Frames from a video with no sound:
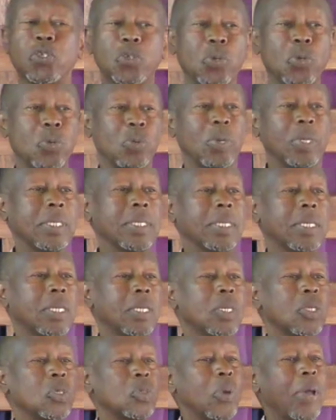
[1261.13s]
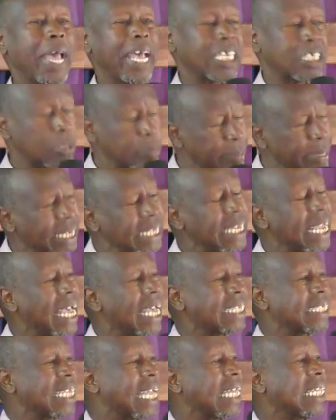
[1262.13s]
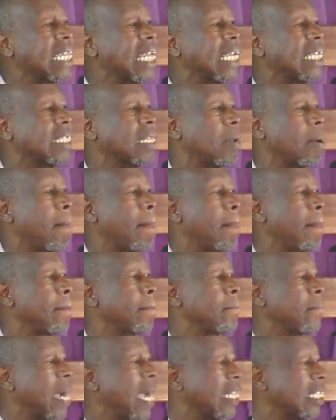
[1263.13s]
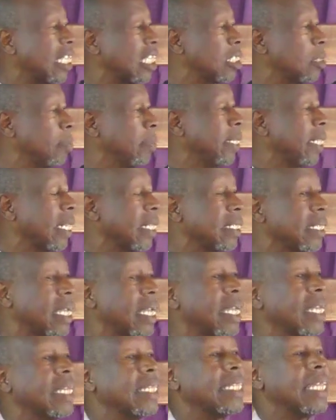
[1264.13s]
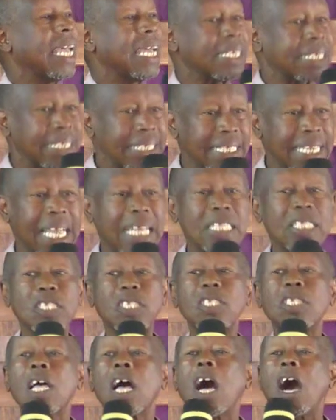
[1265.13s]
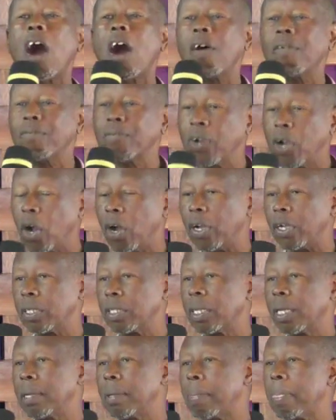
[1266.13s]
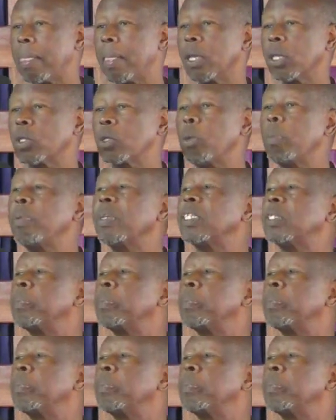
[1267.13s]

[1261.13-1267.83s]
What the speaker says: children. So as many as are led by the Spirit, they are sons of God. To be